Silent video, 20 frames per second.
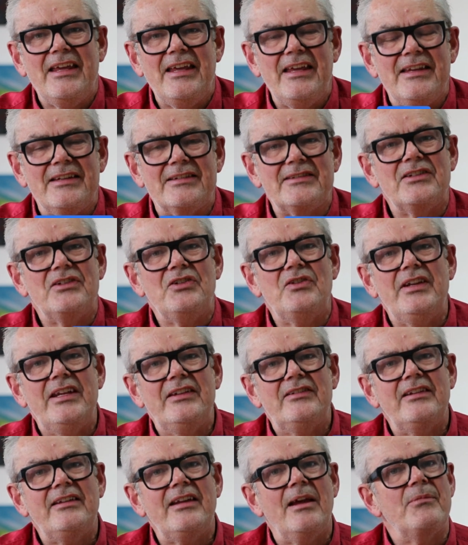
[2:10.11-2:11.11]
is you
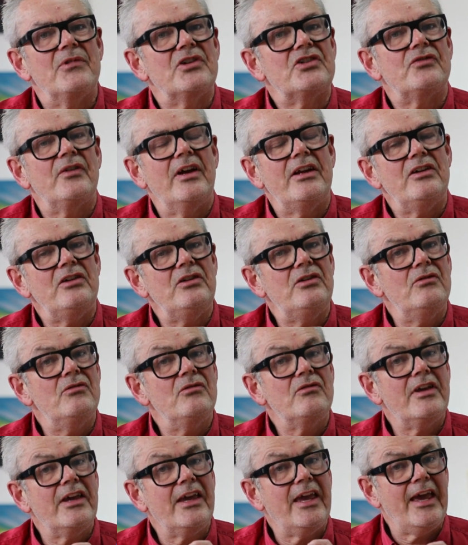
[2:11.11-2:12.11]
need to demonstrate
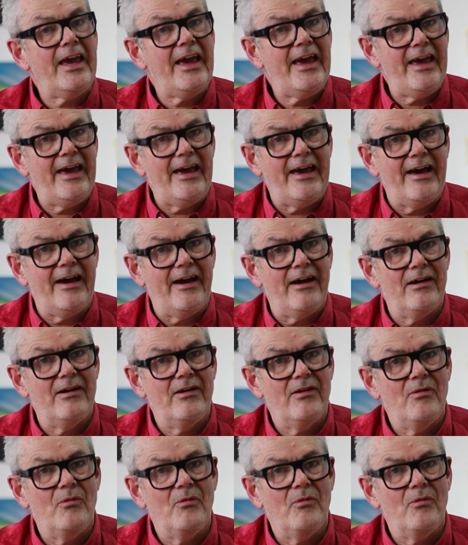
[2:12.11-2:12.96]
you care